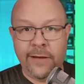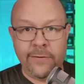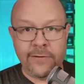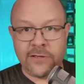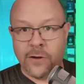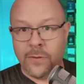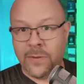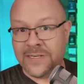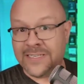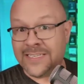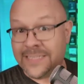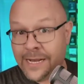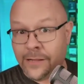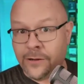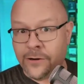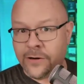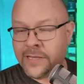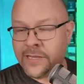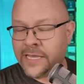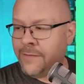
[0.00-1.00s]
He was on the
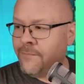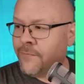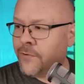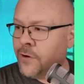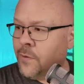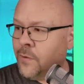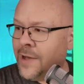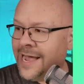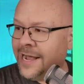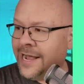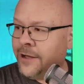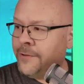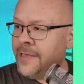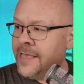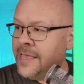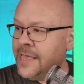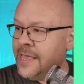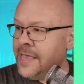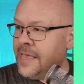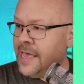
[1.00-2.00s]
Stellar team for a while.